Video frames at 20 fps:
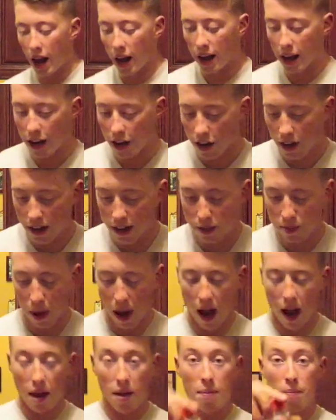got here is
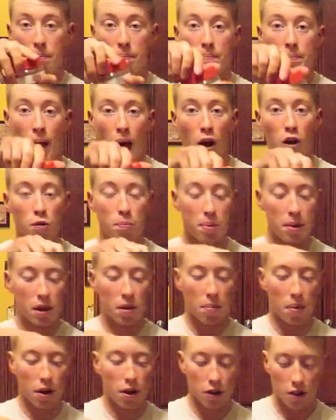my powdered
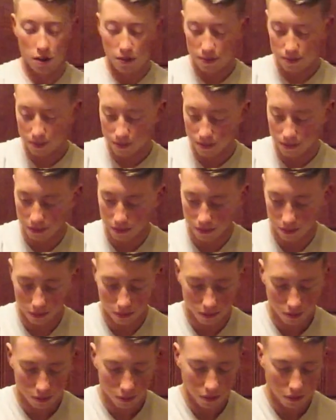peanut butter.
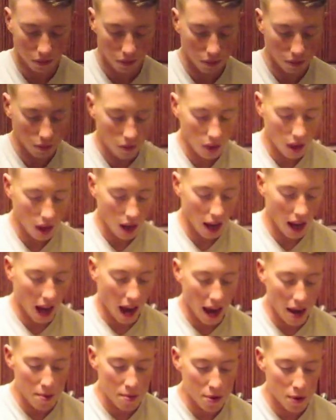And
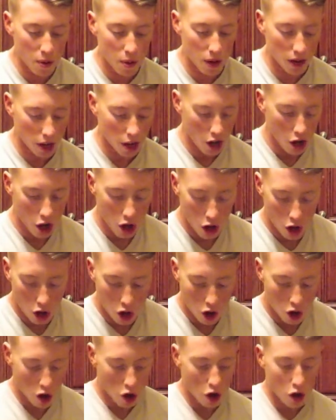I am doing
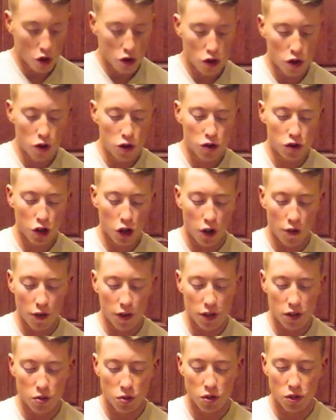two
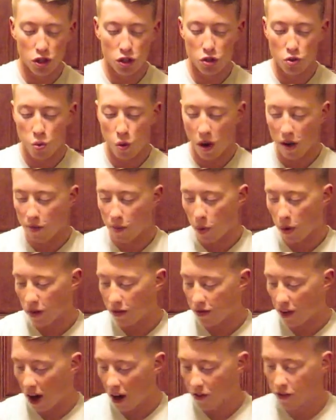servings, which is
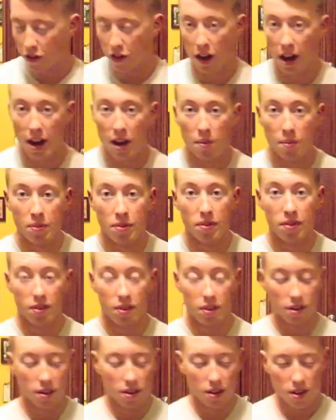12.5 grams.
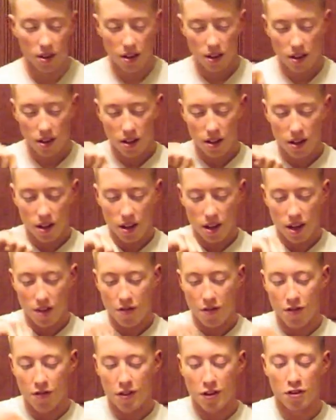
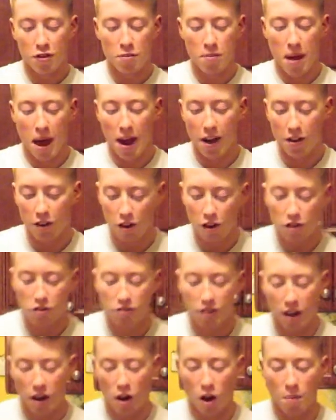If it fits your
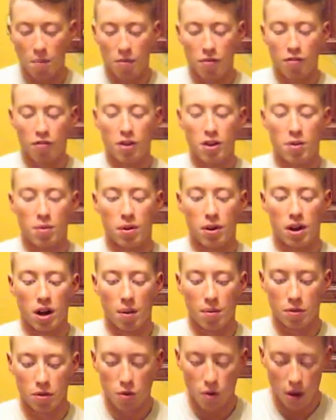macros, I know I'm a freak when it
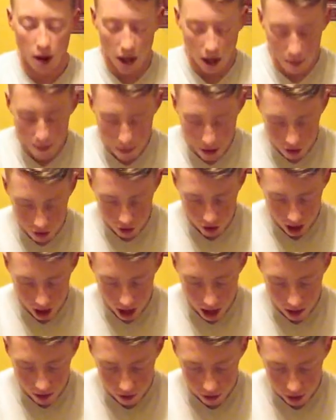comes to it. I gotta
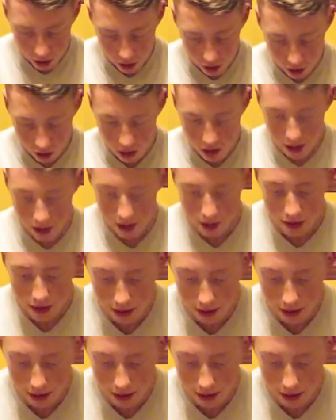measure every little thing